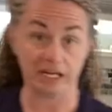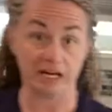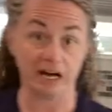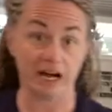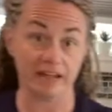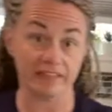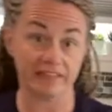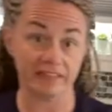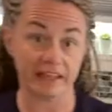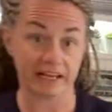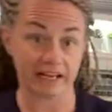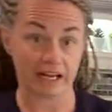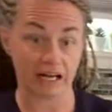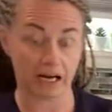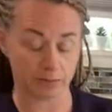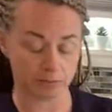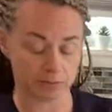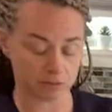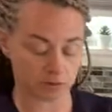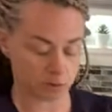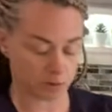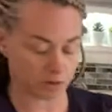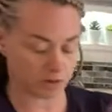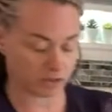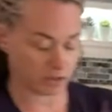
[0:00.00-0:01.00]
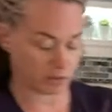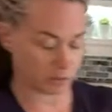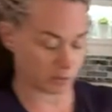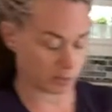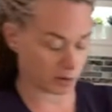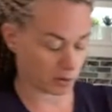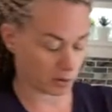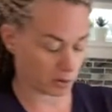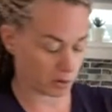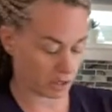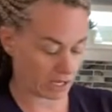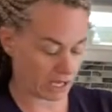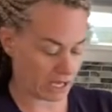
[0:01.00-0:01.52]
guide that comes with the
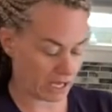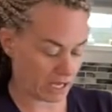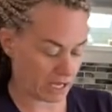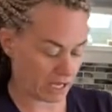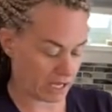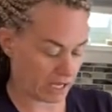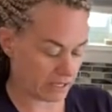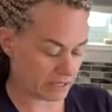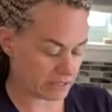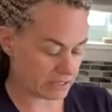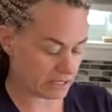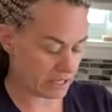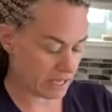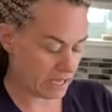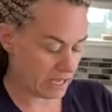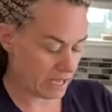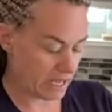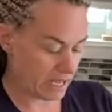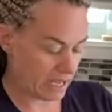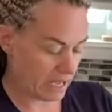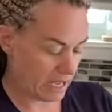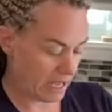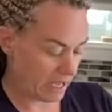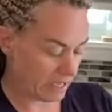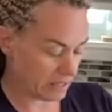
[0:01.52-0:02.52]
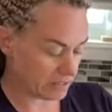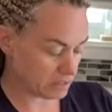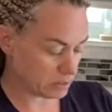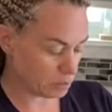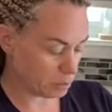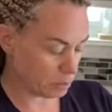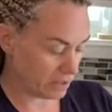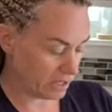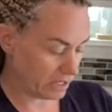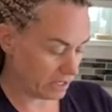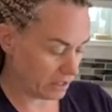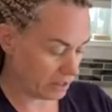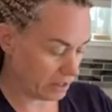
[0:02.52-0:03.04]
burger kit, as
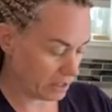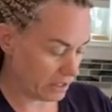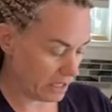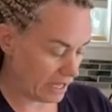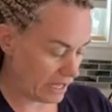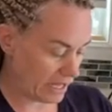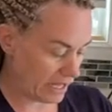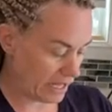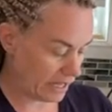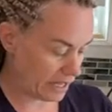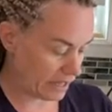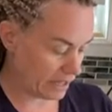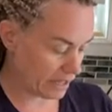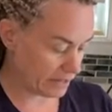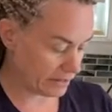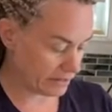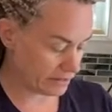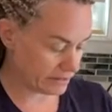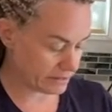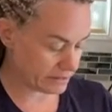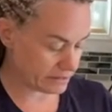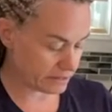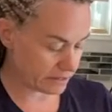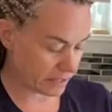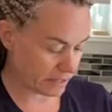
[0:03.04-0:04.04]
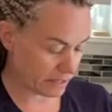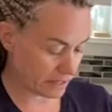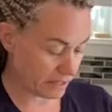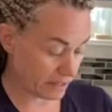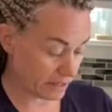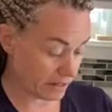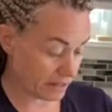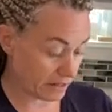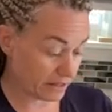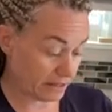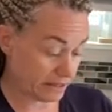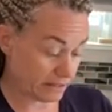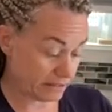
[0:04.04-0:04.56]
well as
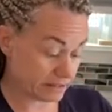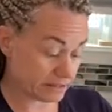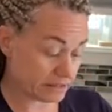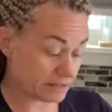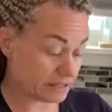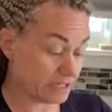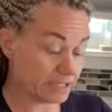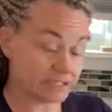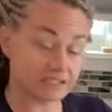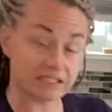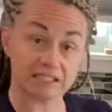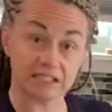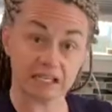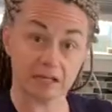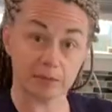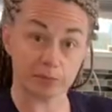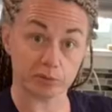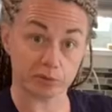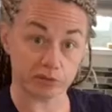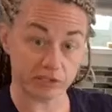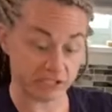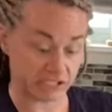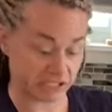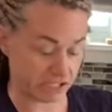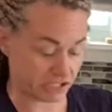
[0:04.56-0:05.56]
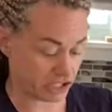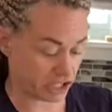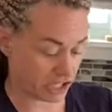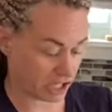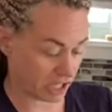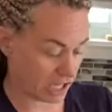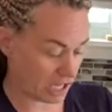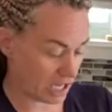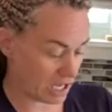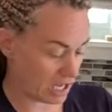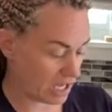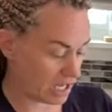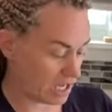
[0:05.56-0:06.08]
this caprese
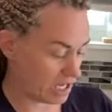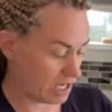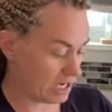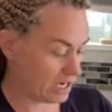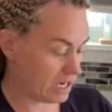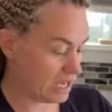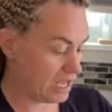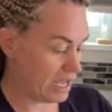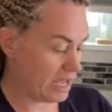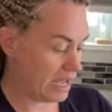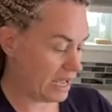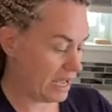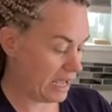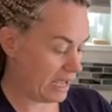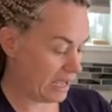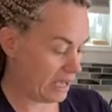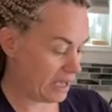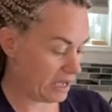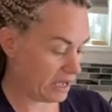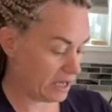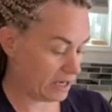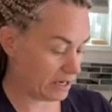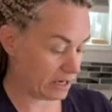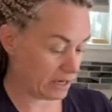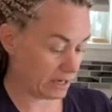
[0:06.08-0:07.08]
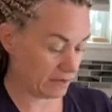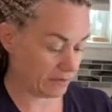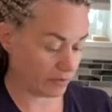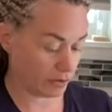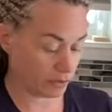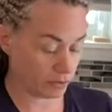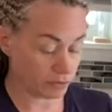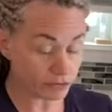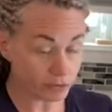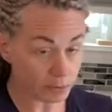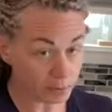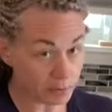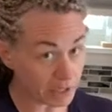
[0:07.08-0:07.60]
chicken. And I've
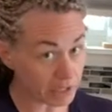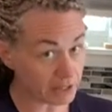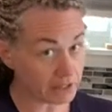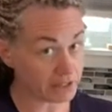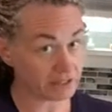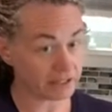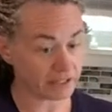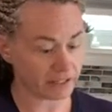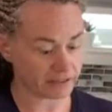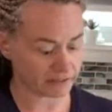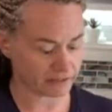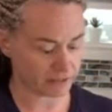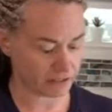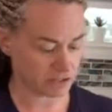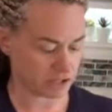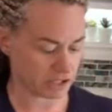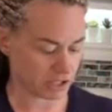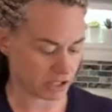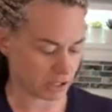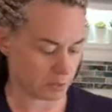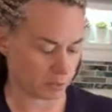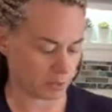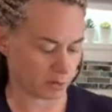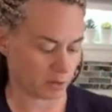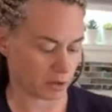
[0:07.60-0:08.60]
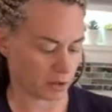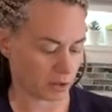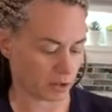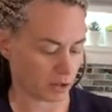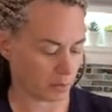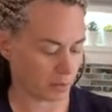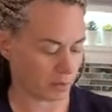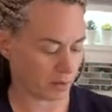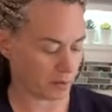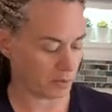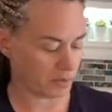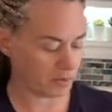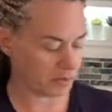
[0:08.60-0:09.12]
also made the Tuscan chicken burger,
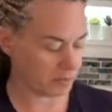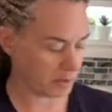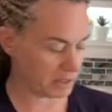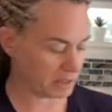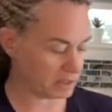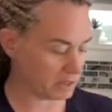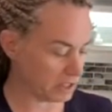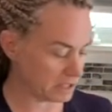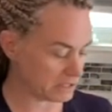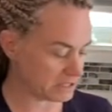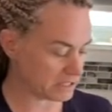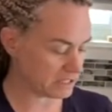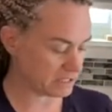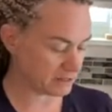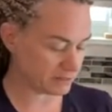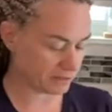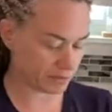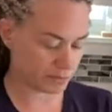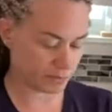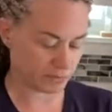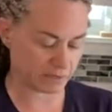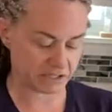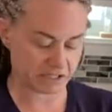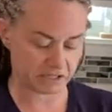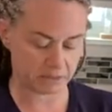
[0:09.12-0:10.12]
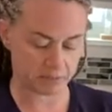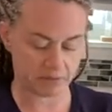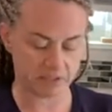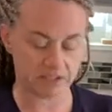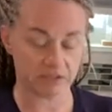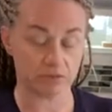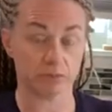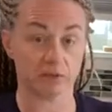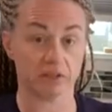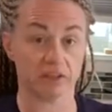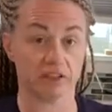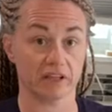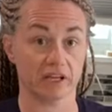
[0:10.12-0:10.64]
but we've made lots of different recipes
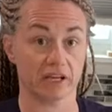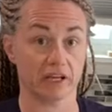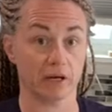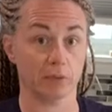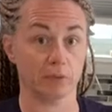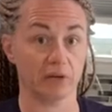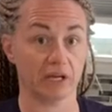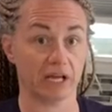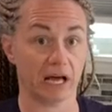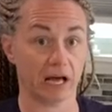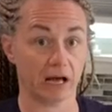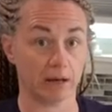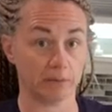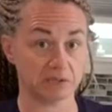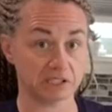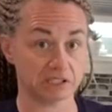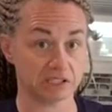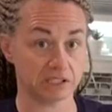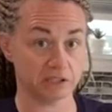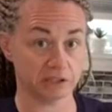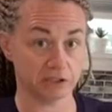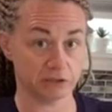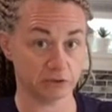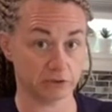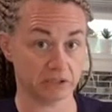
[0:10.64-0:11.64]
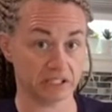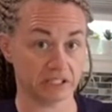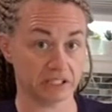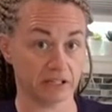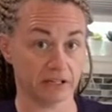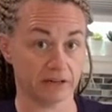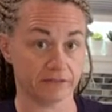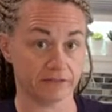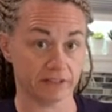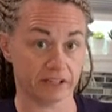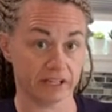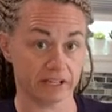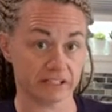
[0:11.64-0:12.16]
with it. We absolutely
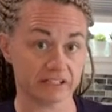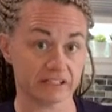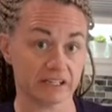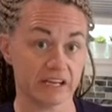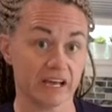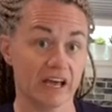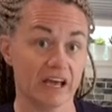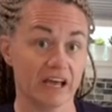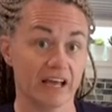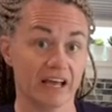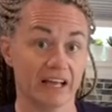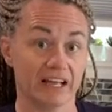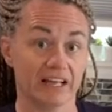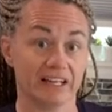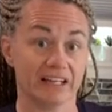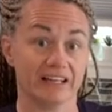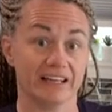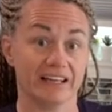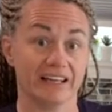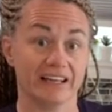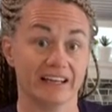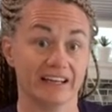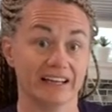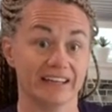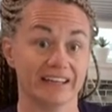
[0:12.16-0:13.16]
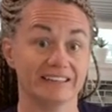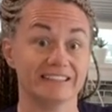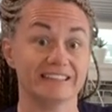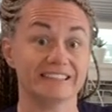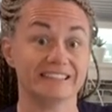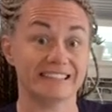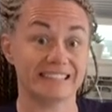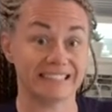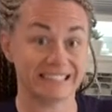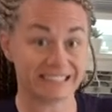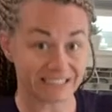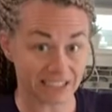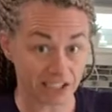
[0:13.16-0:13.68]
love this. It is
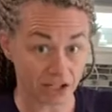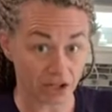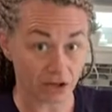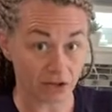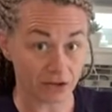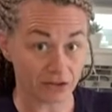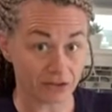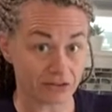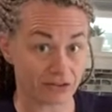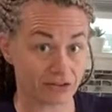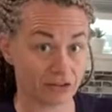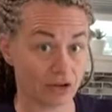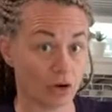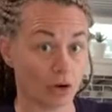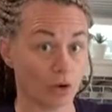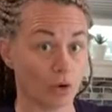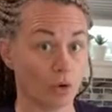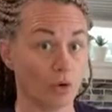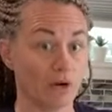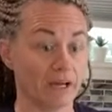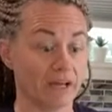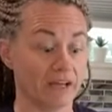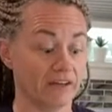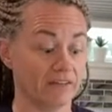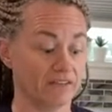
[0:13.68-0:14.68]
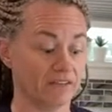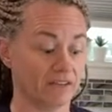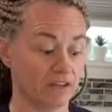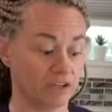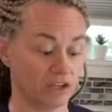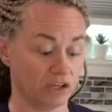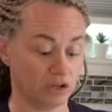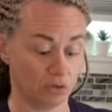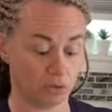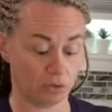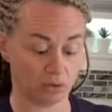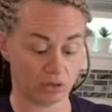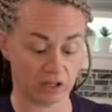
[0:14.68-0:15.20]
seasonal, so if
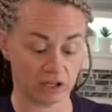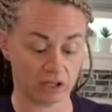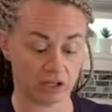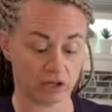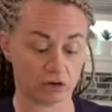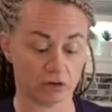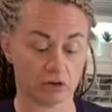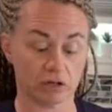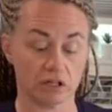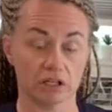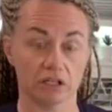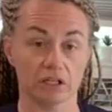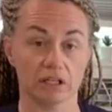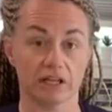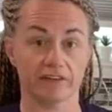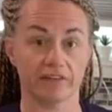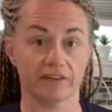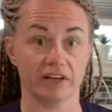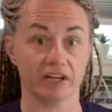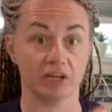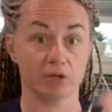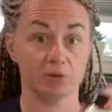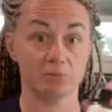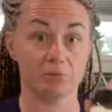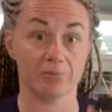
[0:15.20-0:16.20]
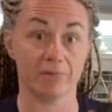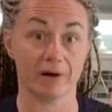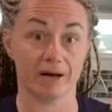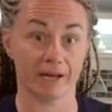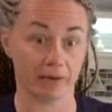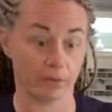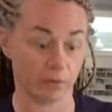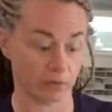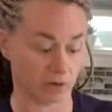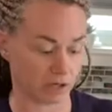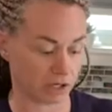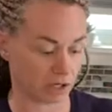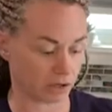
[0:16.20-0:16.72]
you think you're gonna love it, you
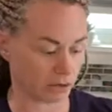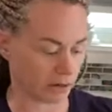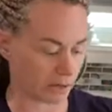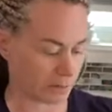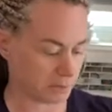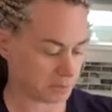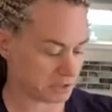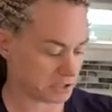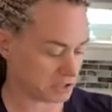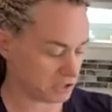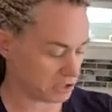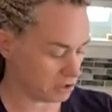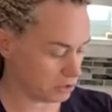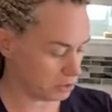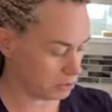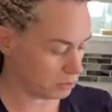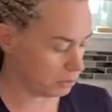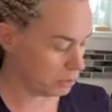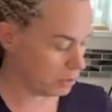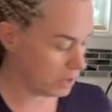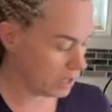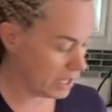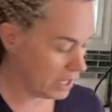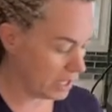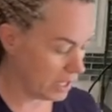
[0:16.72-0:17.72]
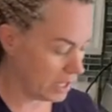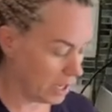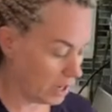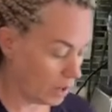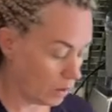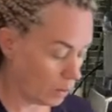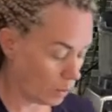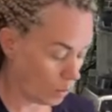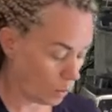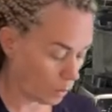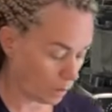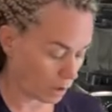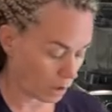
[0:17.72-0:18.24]
might wanna grab 2,
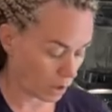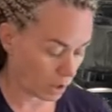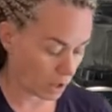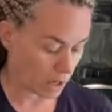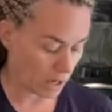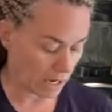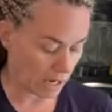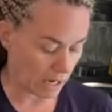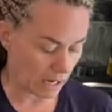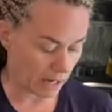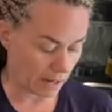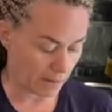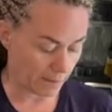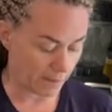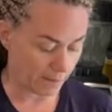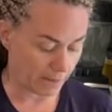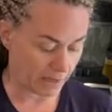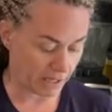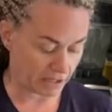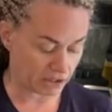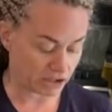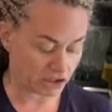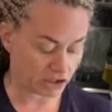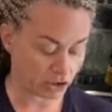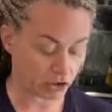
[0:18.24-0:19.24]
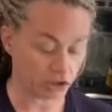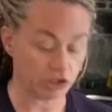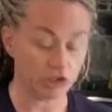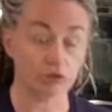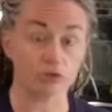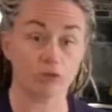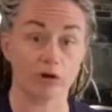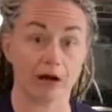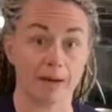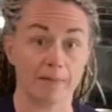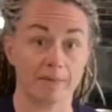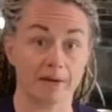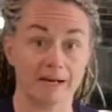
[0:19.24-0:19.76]
or make sure you
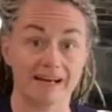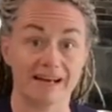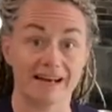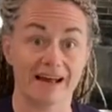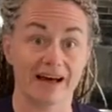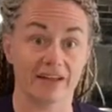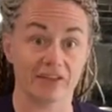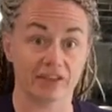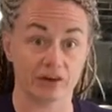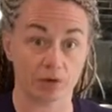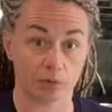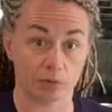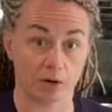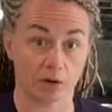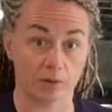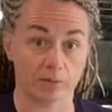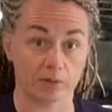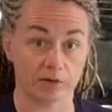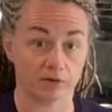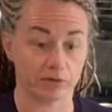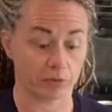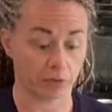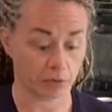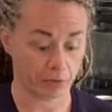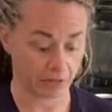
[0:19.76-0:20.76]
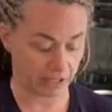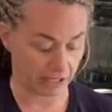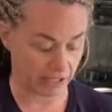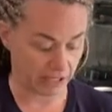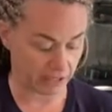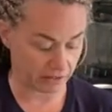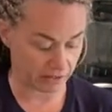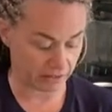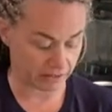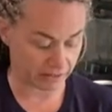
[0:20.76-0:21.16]
grab another one before the end of